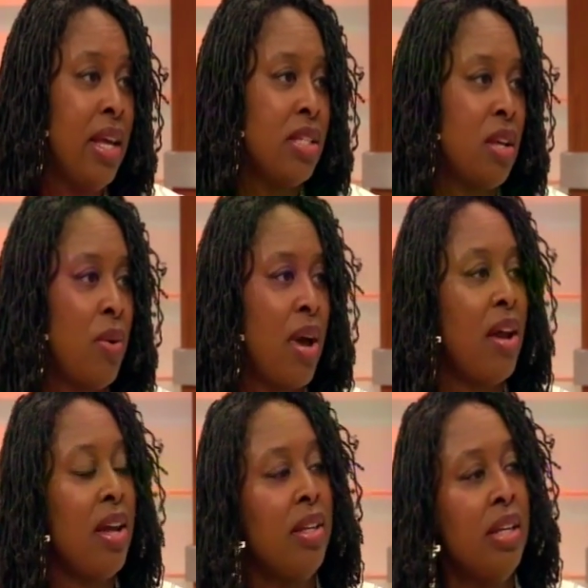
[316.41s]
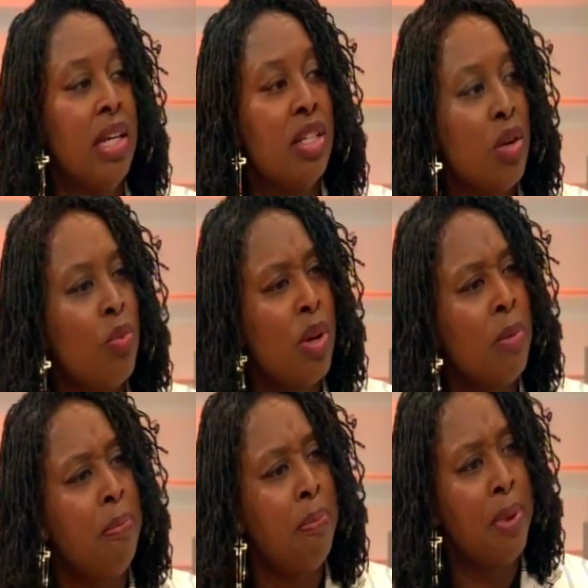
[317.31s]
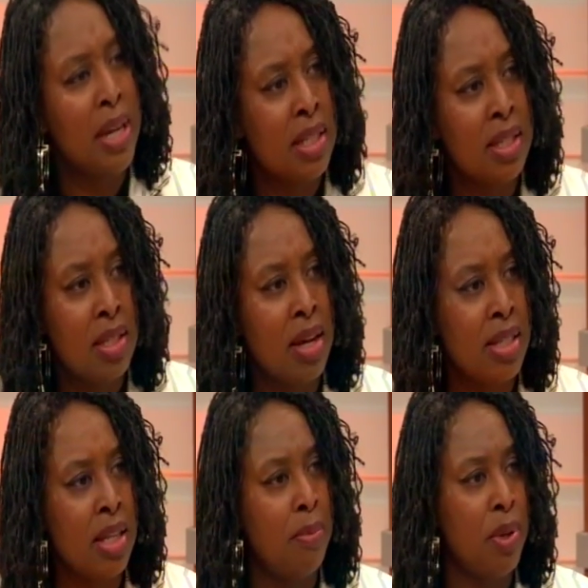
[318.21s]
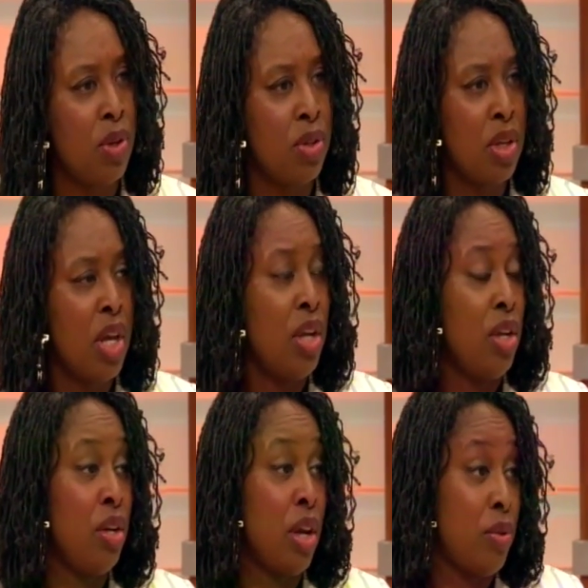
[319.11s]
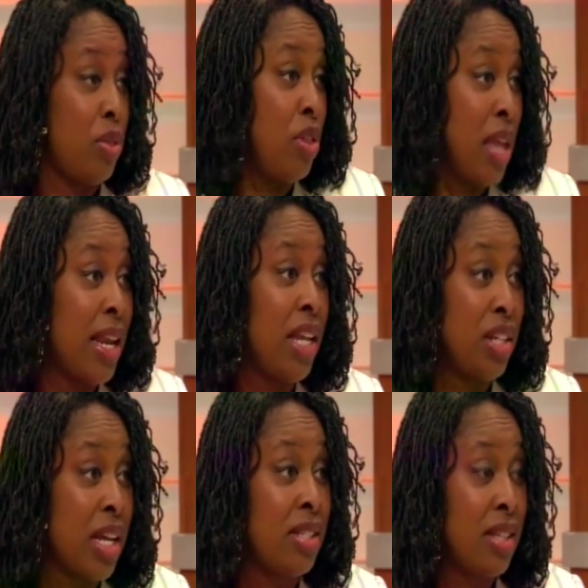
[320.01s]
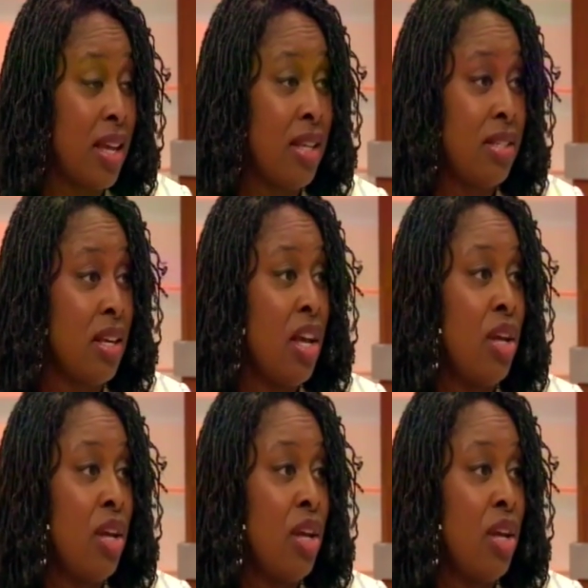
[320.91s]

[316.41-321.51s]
So, and I don't want to politicise it because, you know, the NHS is,